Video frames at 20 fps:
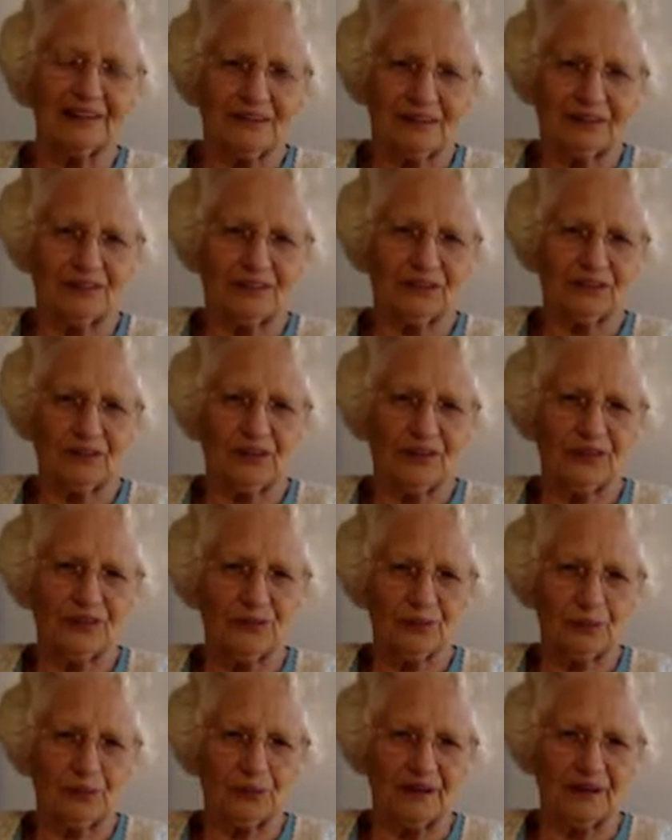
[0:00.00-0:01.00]
It was
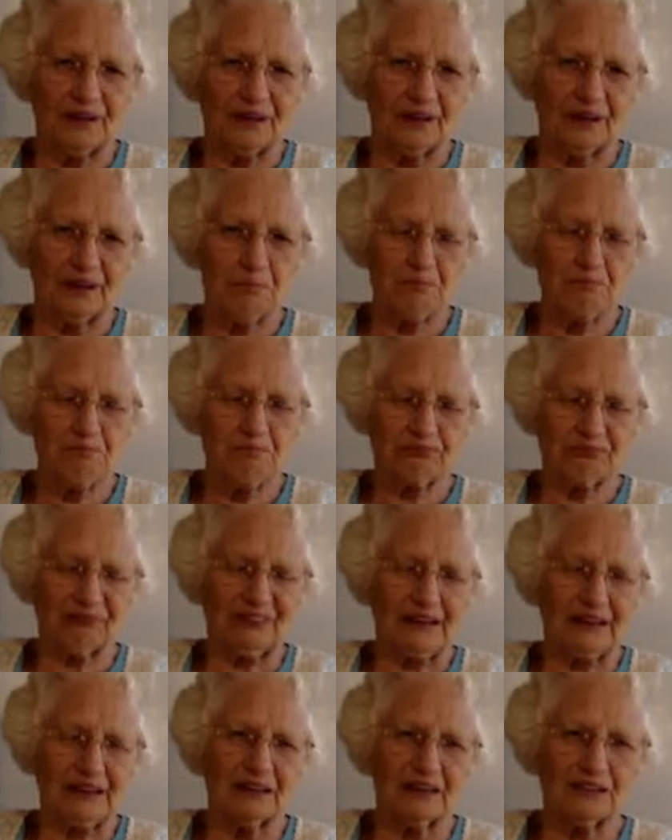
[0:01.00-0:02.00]
the
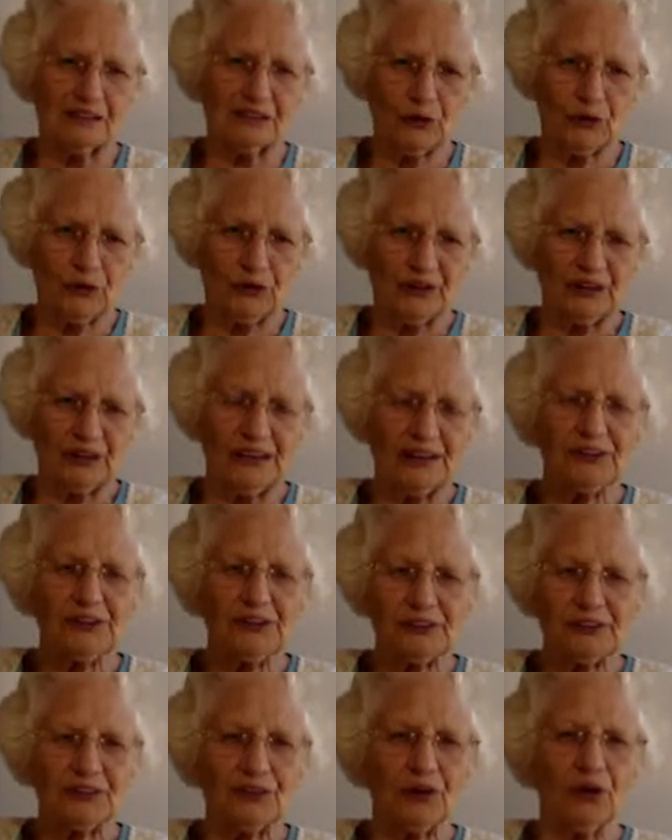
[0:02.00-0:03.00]

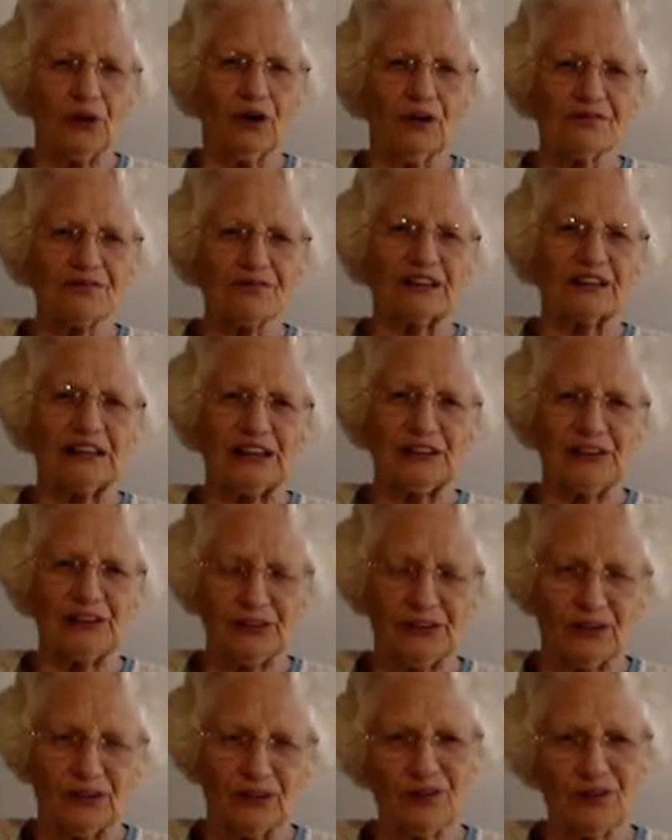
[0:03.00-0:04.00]
inauguration of the
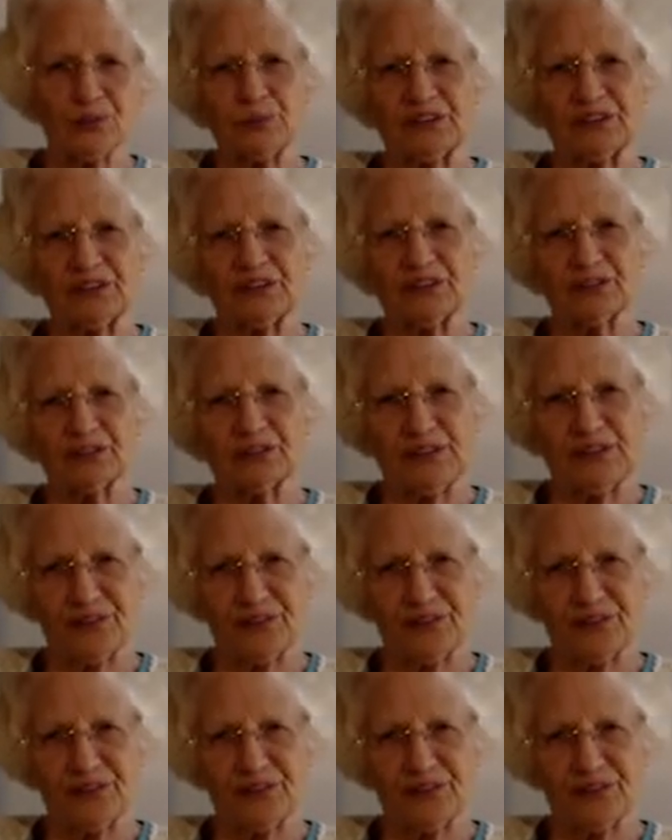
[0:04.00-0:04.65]
National Spiritual